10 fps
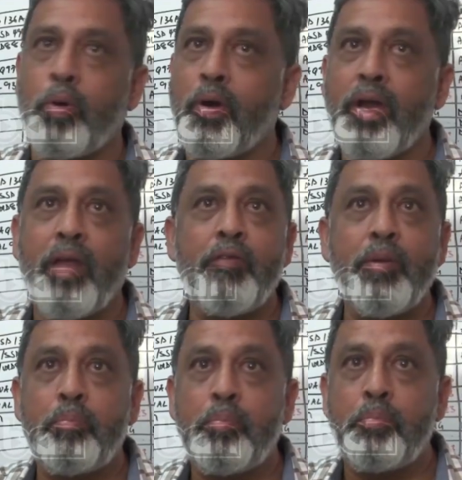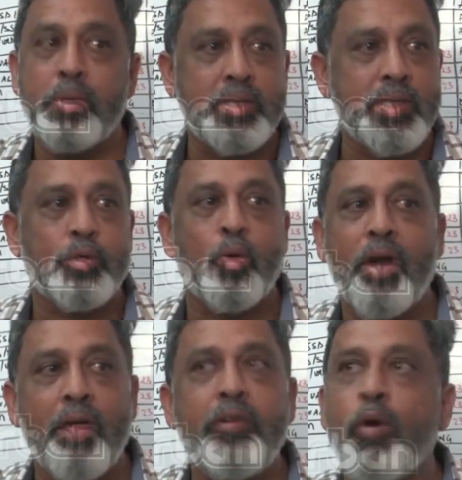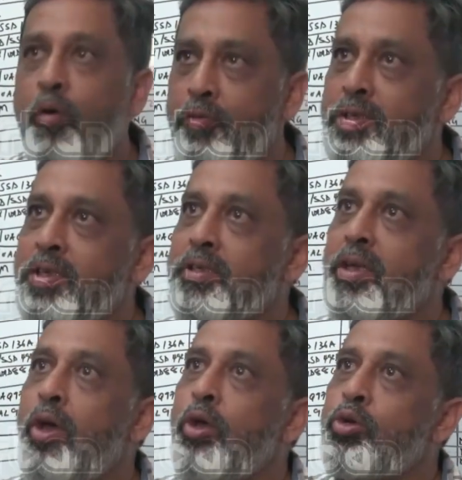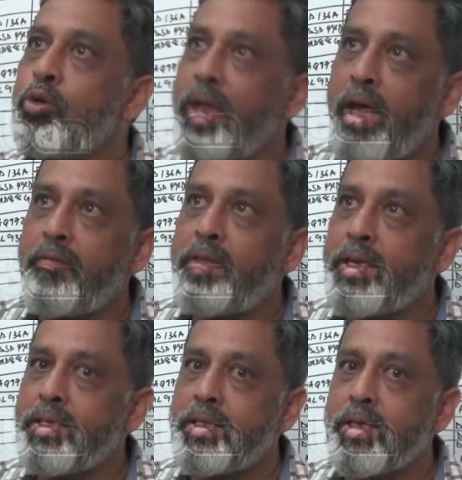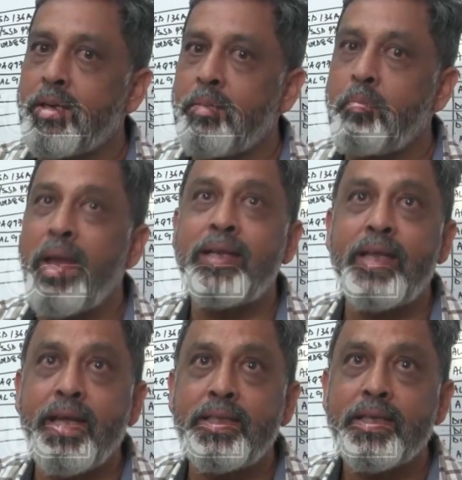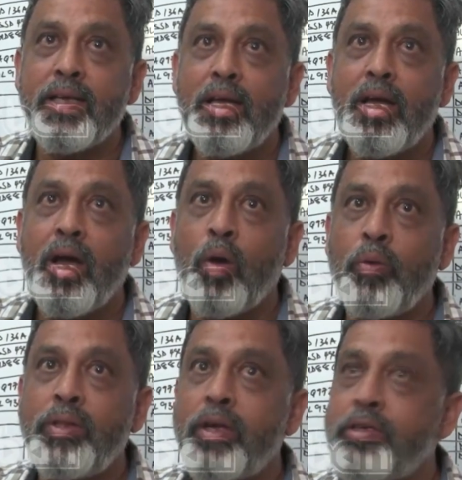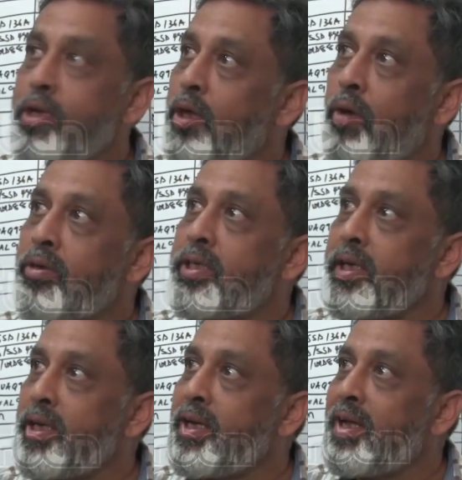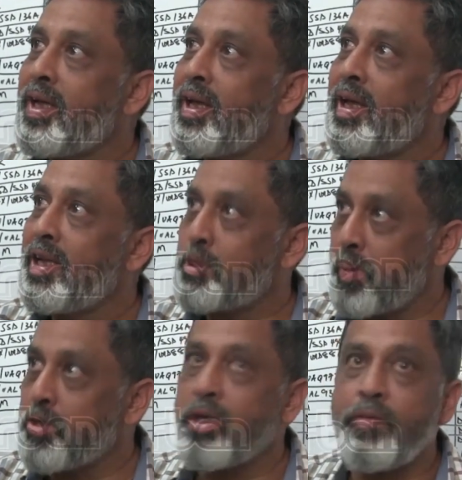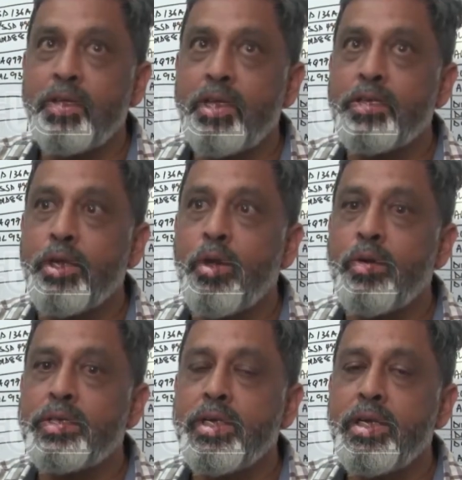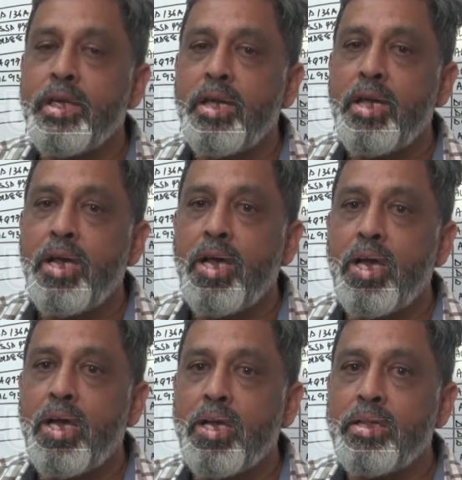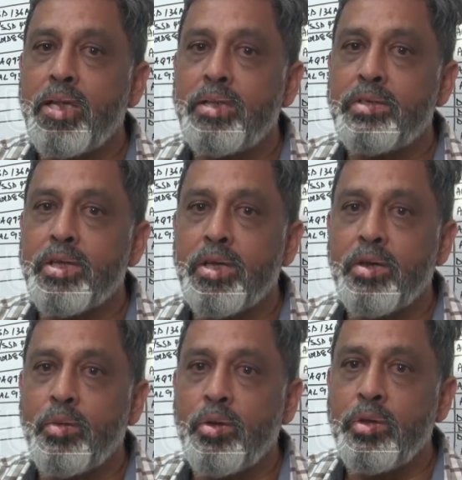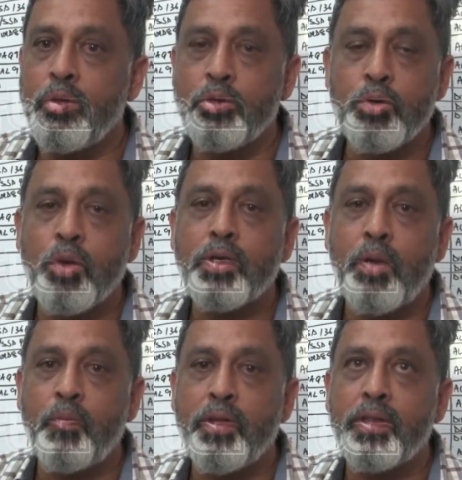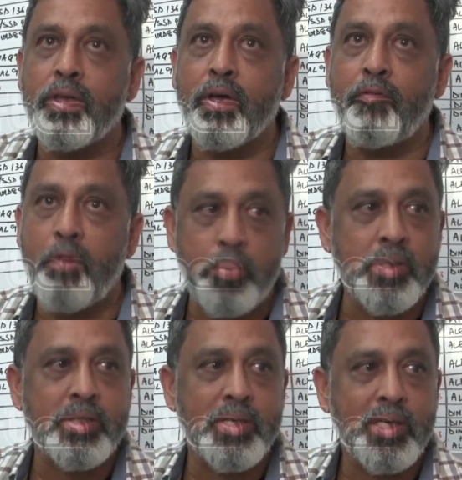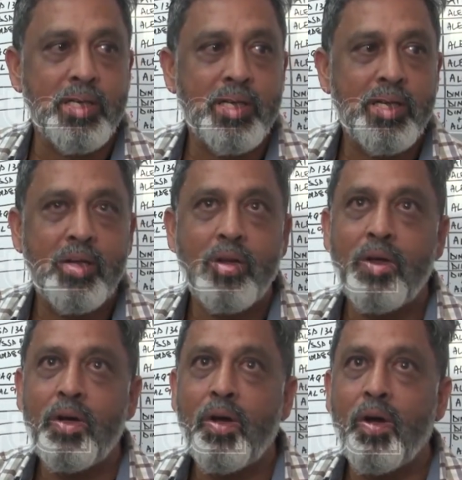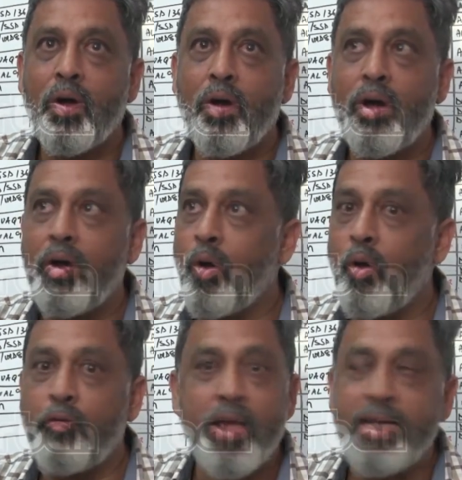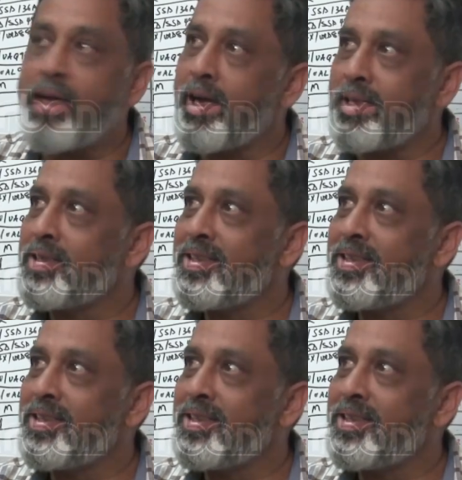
Or every business or every offices should have that mandate with their security, especially with their security, that you do not come with weapons of any kind.